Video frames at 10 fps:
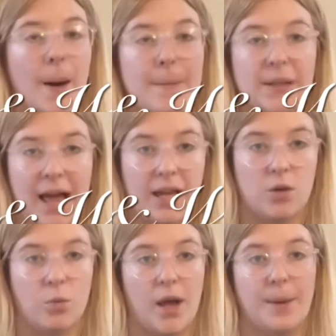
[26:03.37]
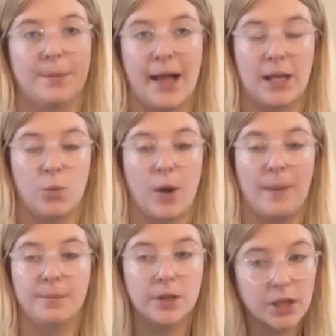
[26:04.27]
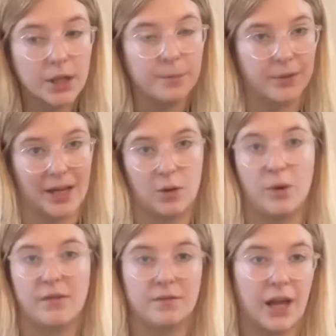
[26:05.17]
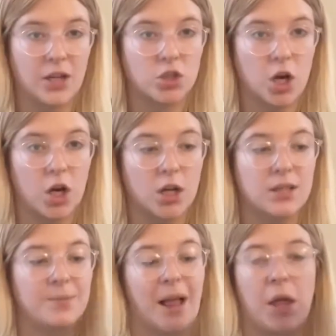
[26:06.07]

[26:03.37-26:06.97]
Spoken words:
black and white book, black and white flashcards, black